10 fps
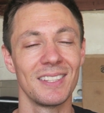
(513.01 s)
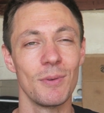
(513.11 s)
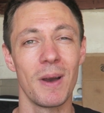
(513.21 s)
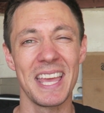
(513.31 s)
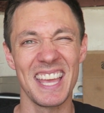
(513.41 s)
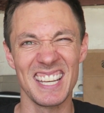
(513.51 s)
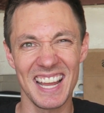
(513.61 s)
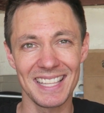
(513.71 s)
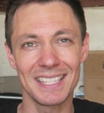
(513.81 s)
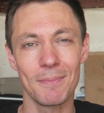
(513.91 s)
you might
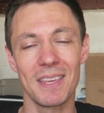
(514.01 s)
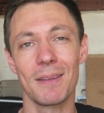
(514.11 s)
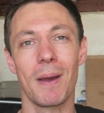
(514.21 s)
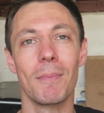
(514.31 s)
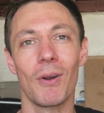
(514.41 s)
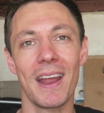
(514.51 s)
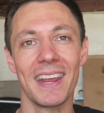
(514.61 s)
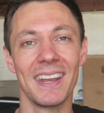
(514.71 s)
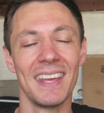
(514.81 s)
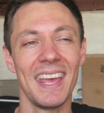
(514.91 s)
ignite something in my
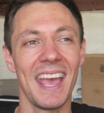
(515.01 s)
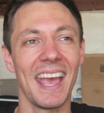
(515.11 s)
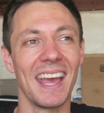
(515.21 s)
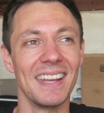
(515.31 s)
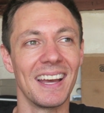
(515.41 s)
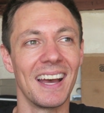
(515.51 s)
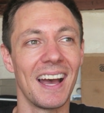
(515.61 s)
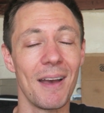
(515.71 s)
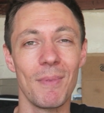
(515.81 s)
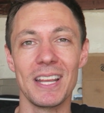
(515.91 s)
brain, and
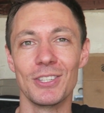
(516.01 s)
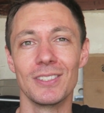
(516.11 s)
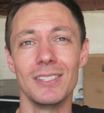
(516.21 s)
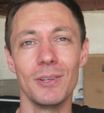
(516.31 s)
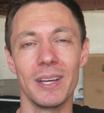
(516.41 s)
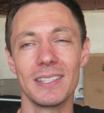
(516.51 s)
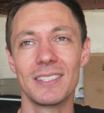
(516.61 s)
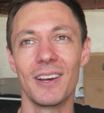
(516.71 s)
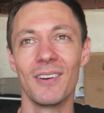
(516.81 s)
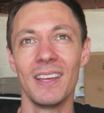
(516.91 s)
I might just do it.
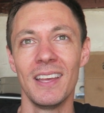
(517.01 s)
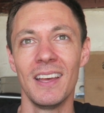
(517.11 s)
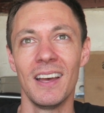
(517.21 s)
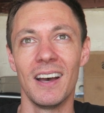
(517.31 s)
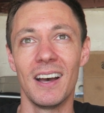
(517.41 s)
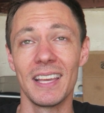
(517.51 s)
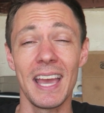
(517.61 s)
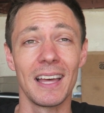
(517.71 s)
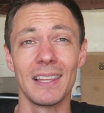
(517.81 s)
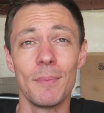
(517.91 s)
So
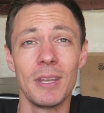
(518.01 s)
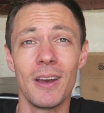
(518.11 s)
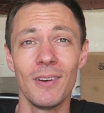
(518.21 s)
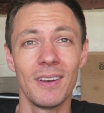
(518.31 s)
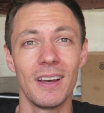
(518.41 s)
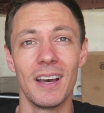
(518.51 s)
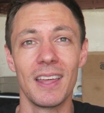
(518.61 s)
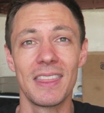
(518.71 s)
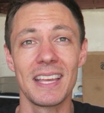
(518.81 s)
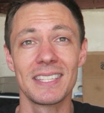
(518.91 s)
yeah, let me
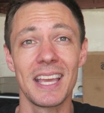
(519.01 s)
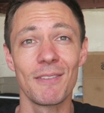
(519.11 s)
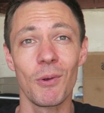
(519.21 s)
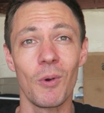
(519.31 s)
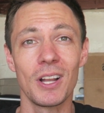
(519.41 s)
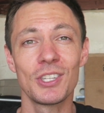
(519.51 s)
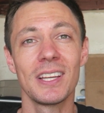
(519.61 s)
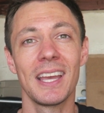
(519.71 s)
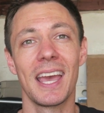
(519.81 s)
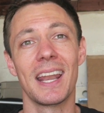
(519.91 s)
know. Thanks again for
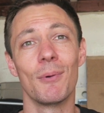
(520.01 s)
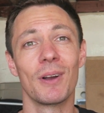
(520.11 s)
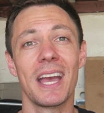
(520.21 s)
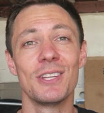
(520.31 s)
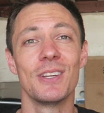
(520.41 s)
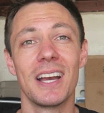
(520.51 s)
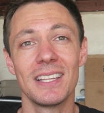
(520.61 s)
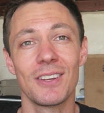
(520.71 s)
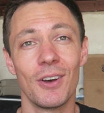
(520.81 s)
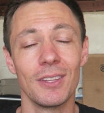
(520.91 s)
watching, and I will catch you
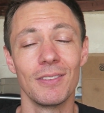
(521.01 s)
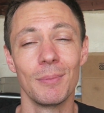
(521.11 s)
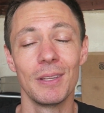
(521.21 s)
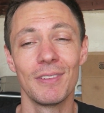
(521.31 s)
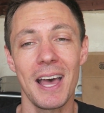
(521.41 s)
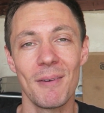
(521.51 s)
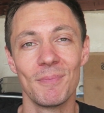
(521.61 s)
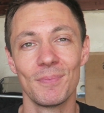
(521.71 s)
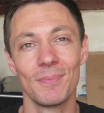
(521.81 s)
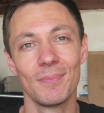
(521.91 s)
guys on the flippity
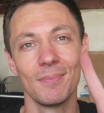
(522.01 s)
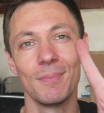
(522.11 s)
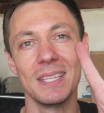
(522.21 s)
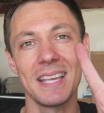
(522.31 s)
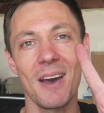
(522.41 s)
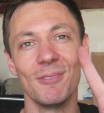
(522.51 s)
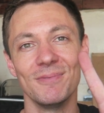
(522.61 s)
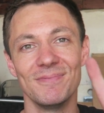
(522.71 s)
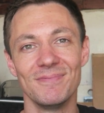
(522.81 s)
flop. Peace out.